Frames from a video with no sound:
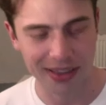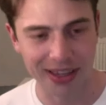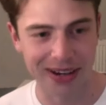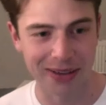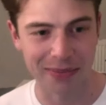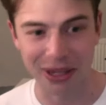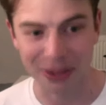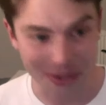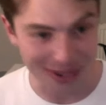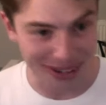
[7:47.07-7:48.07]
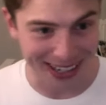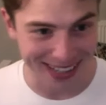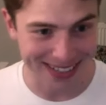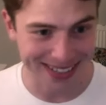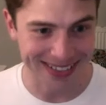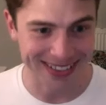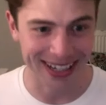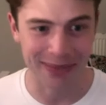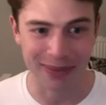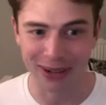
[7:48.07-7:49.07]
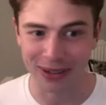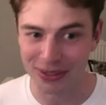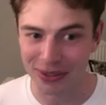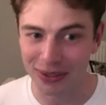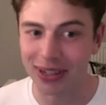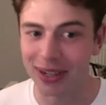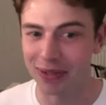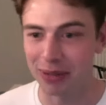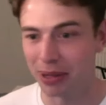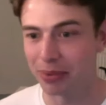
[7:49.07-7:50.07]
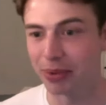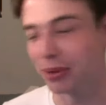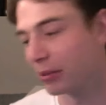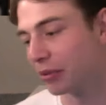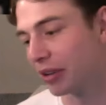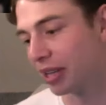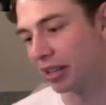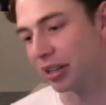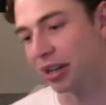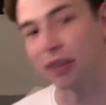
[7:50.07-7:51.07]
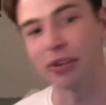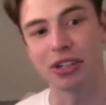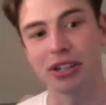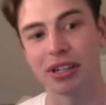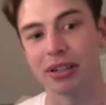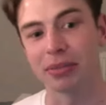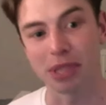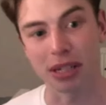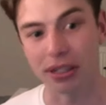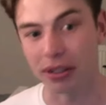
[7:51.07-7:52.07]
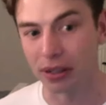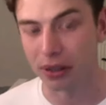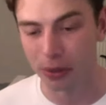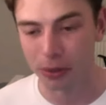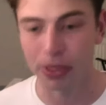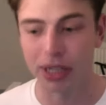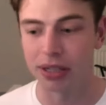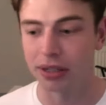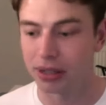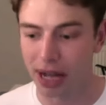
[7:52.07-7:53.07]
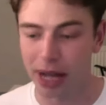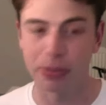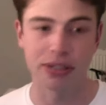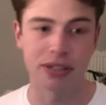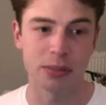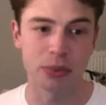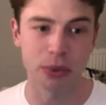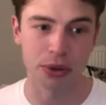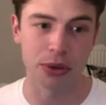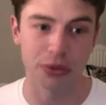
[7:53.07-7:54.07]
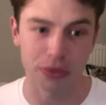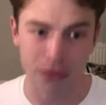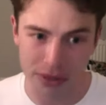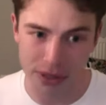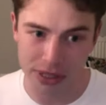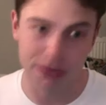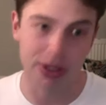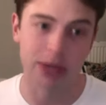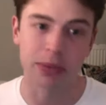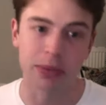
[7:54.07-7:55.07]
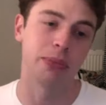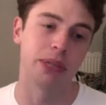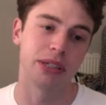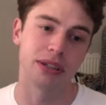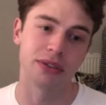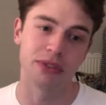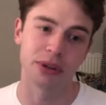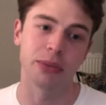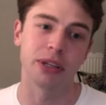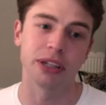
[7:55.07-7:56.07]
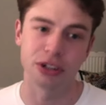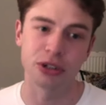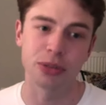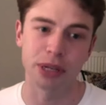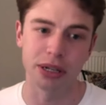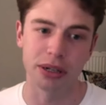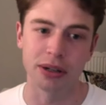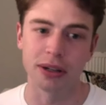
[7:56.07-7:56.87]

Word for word: And then I met you guys and I met lots of other lovely people that were really encouraging and was like, we are happy to support you to develop the film into the film that it should be.